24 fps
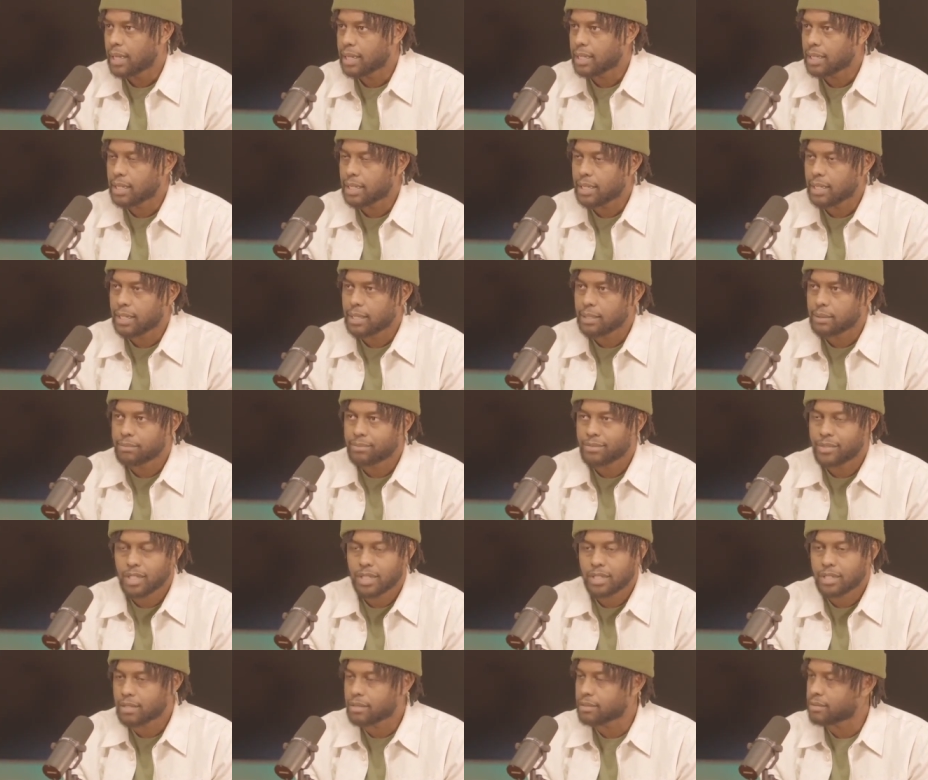And um,
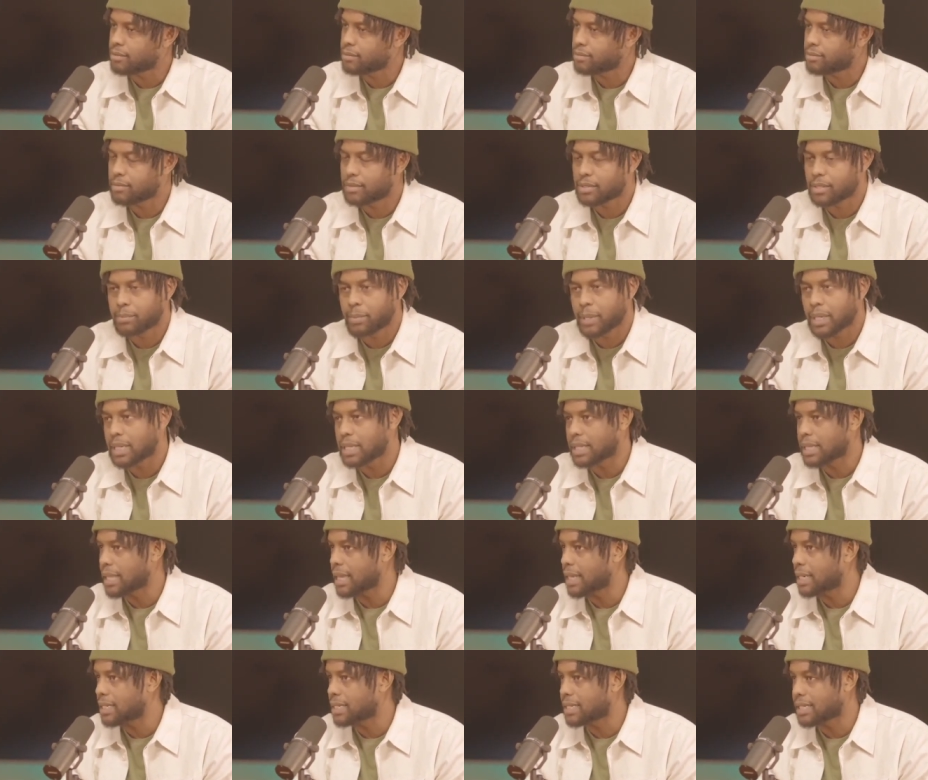just spending a
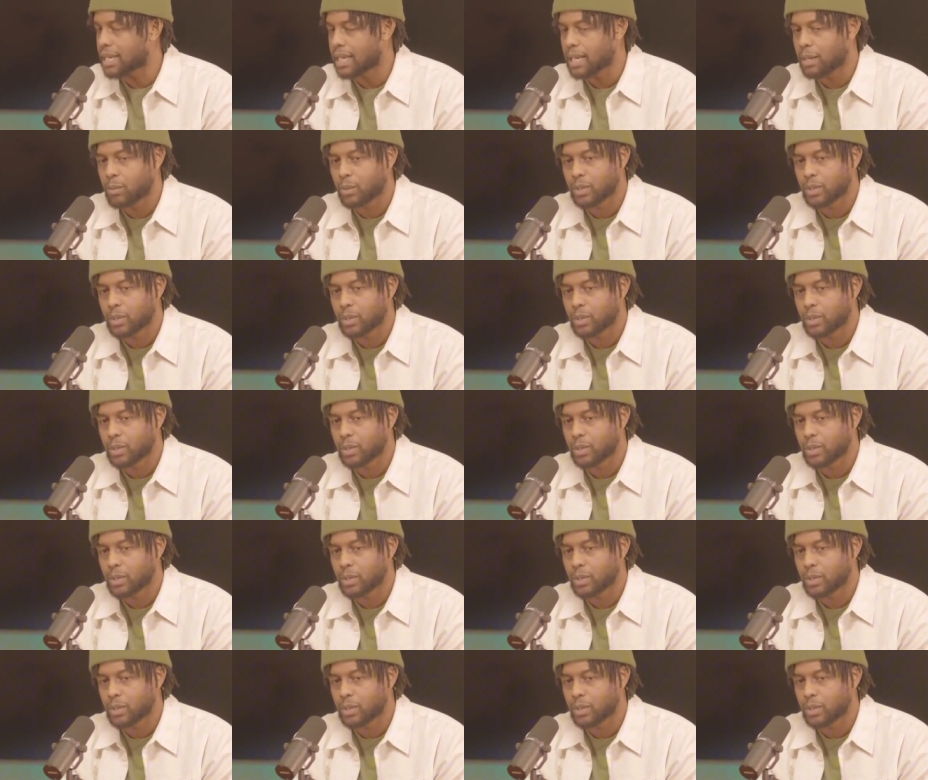lot of time